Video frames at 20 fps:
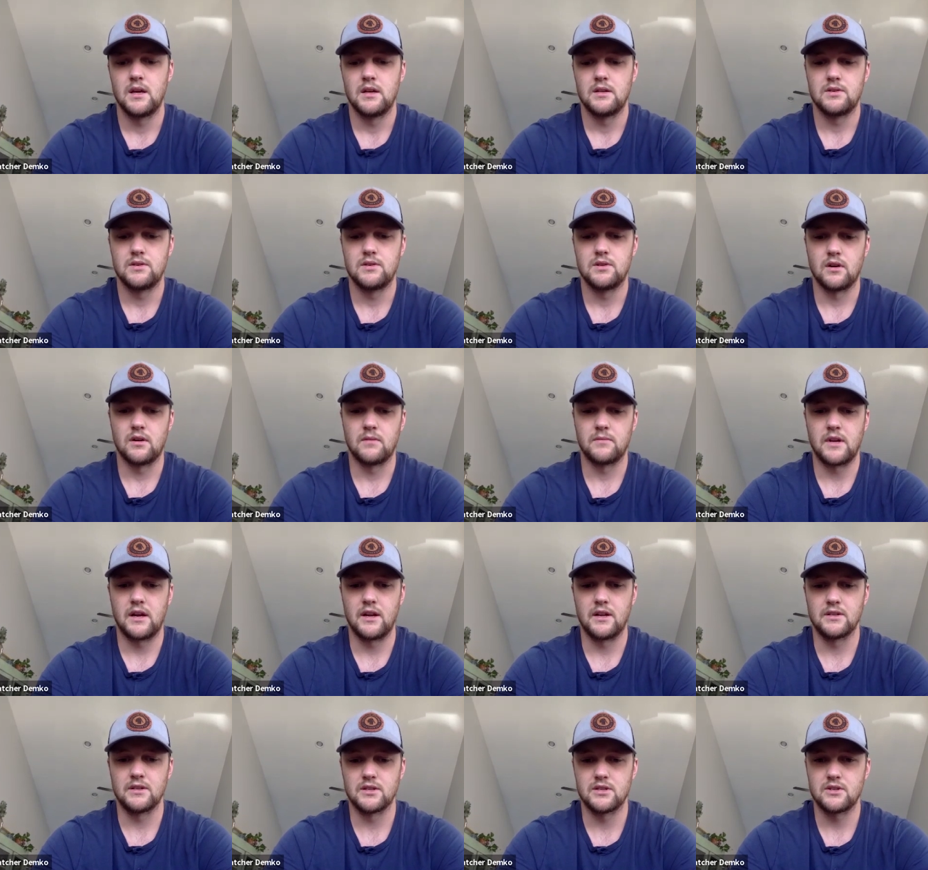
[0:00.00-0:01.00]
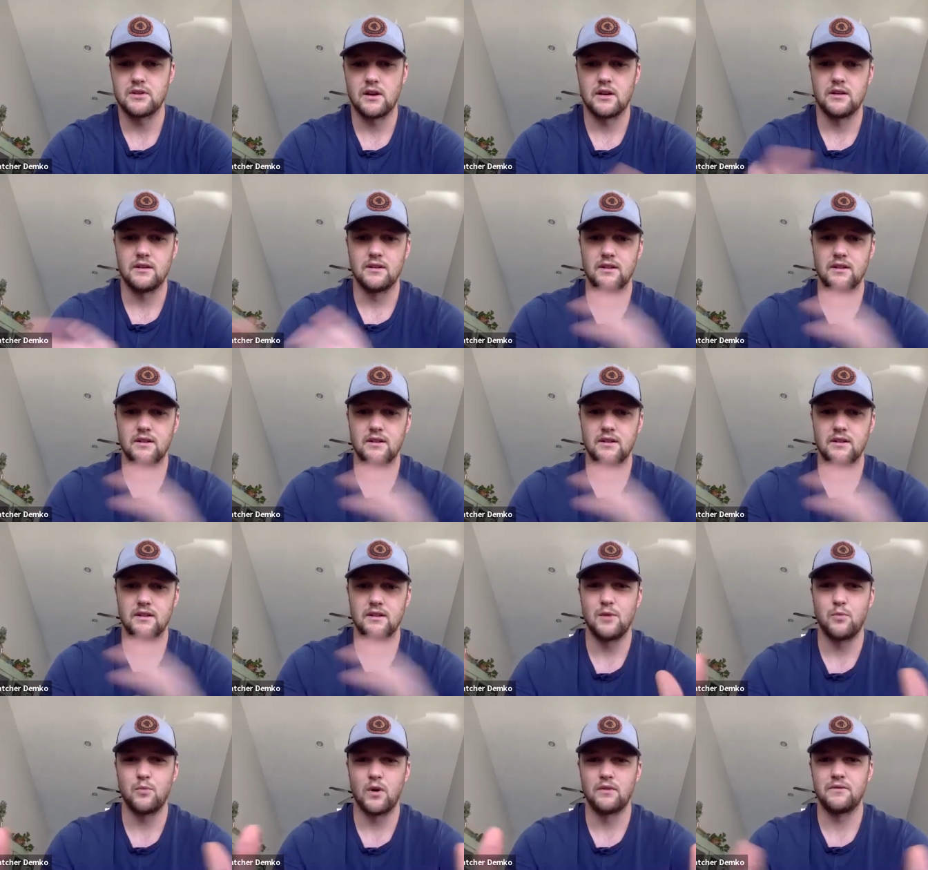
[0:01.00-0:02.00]
so I'm kind of just trying to
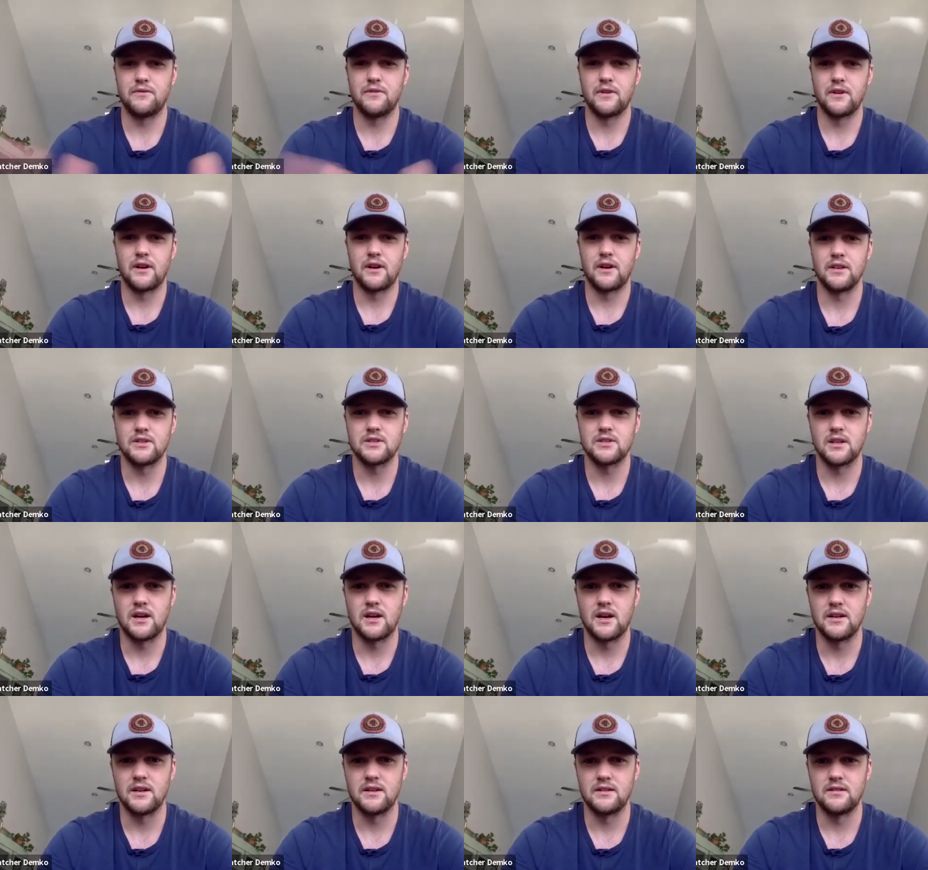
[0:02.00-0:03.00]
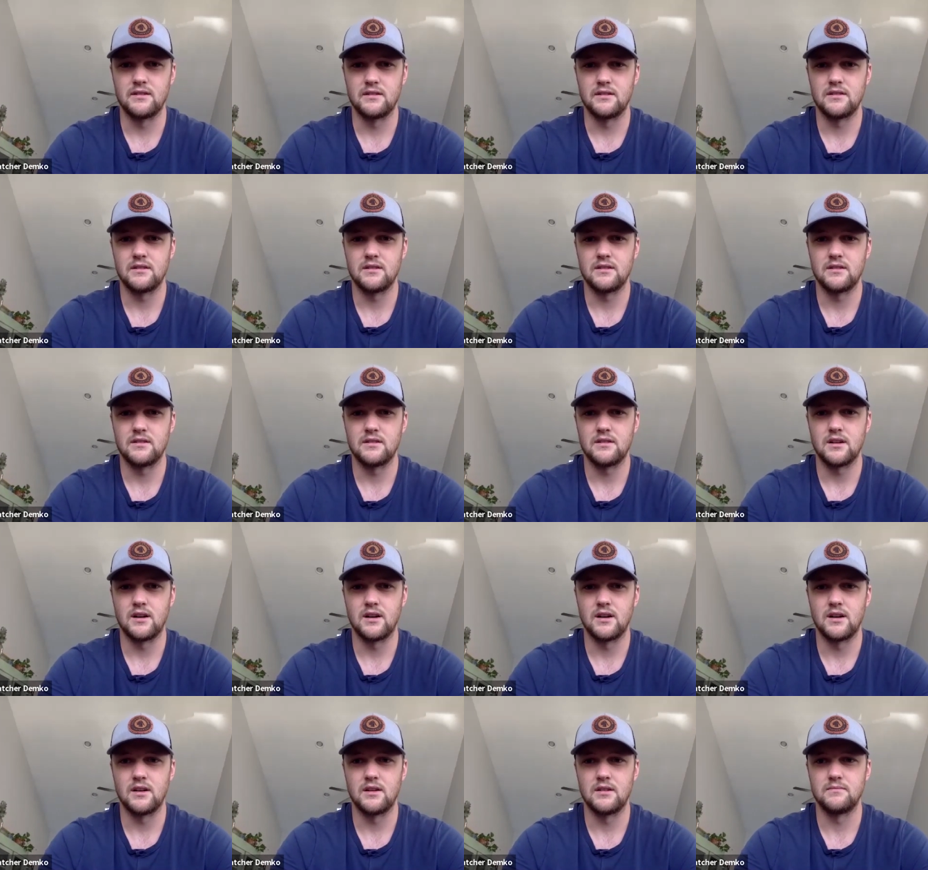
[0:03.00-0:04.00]
keep one foot on each line, and
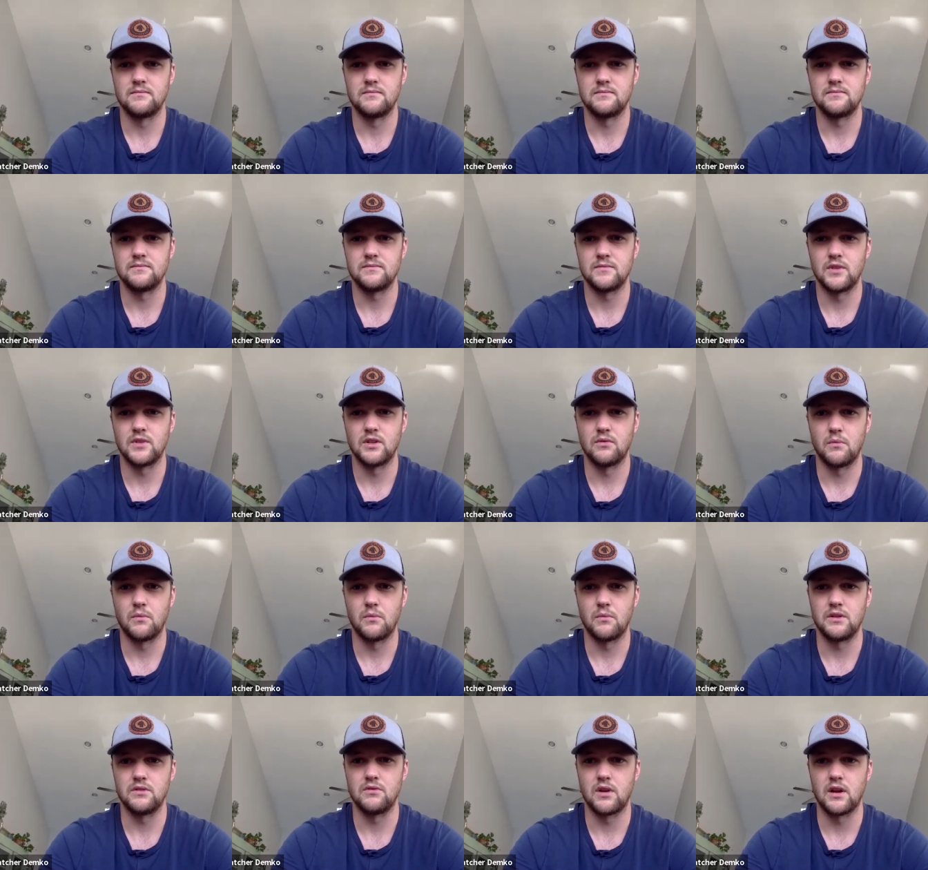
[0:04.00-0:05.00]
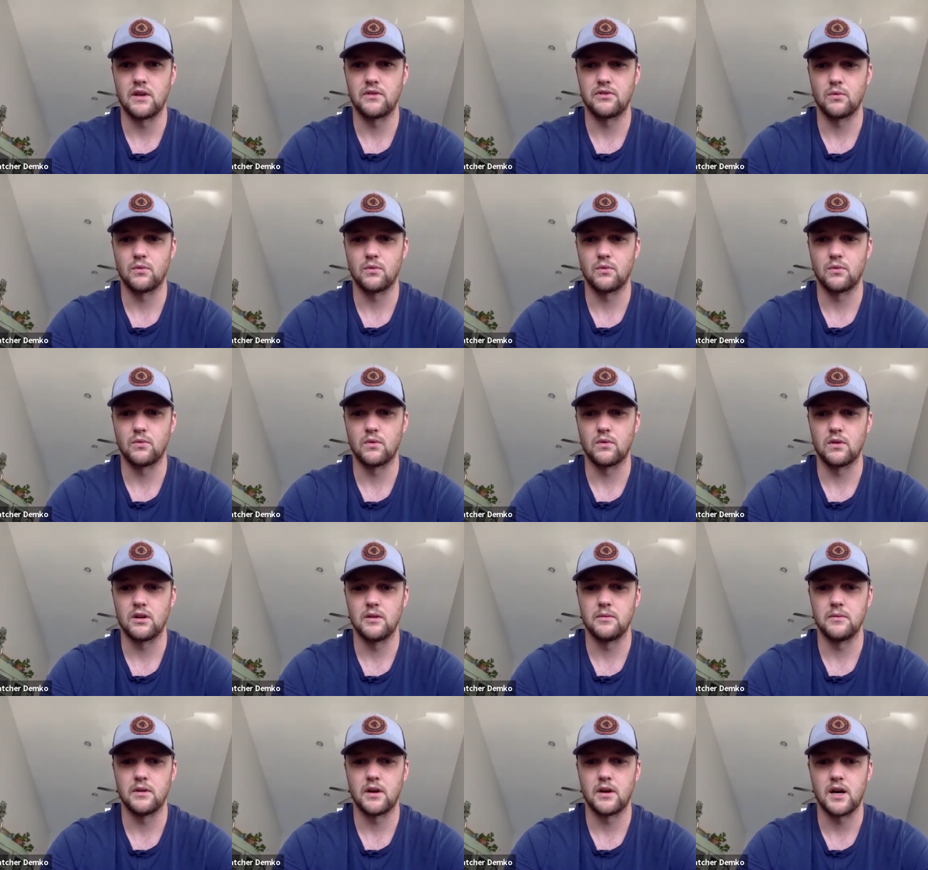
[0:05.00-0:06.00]
um, you know, when we do get the word, I'll
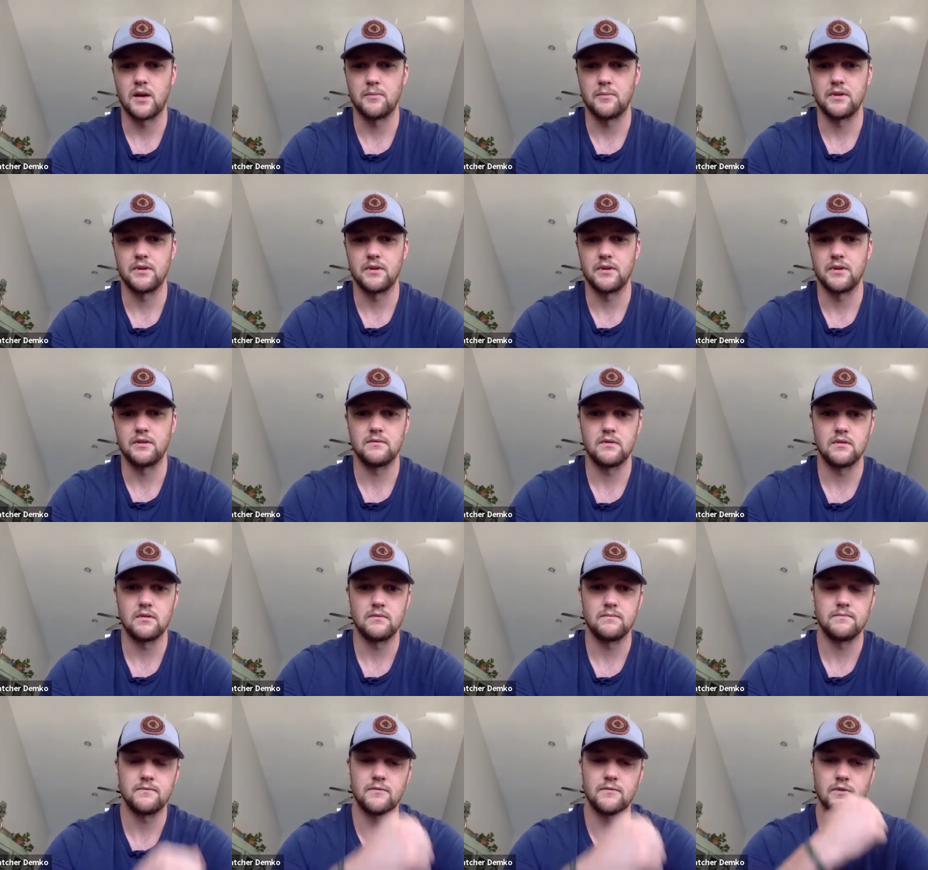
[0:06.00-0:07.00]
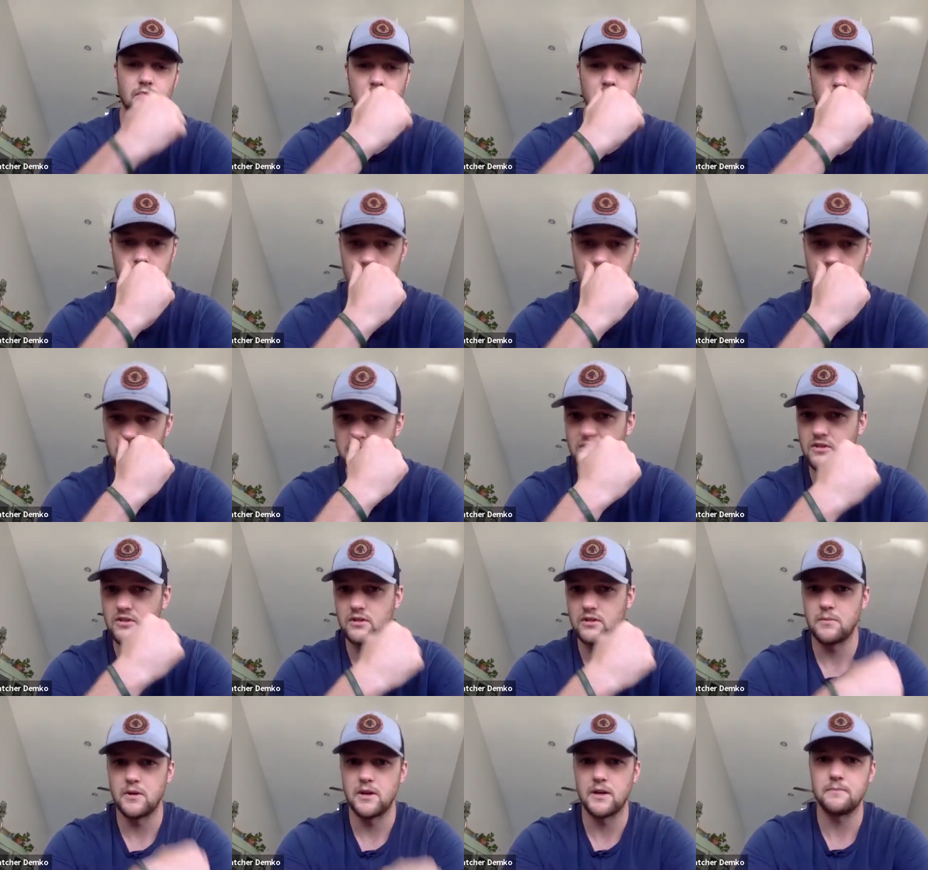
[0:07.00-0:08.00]
be able to hop in full full
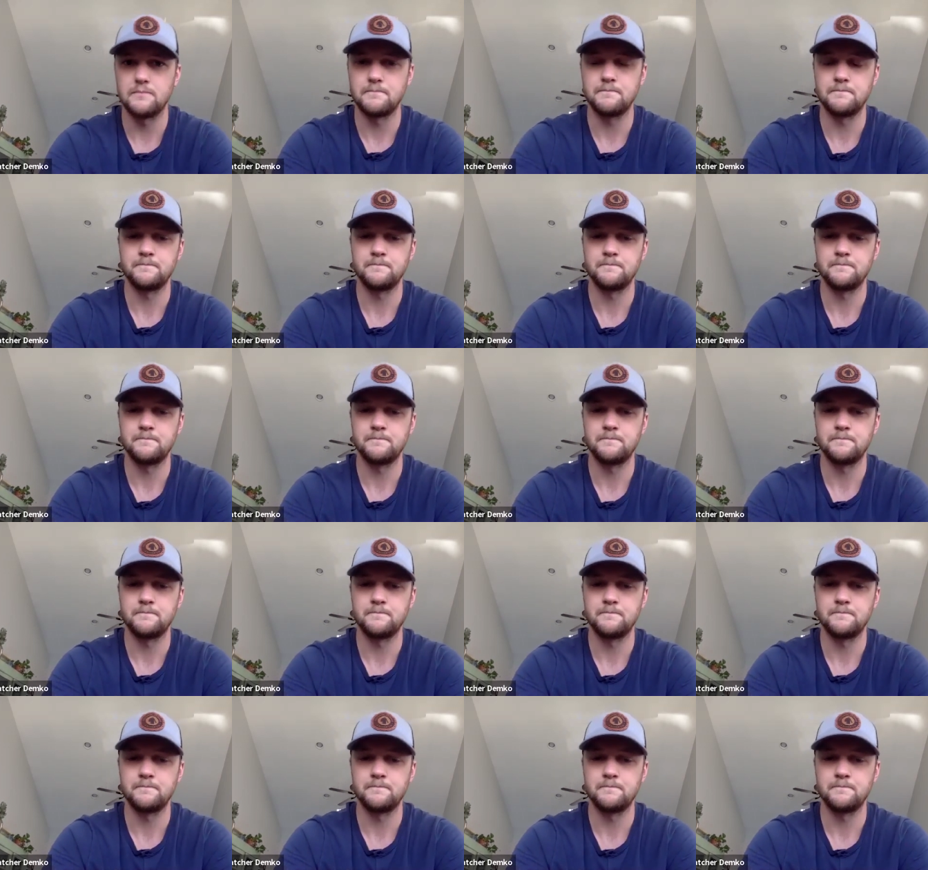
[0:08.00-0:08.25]
commit.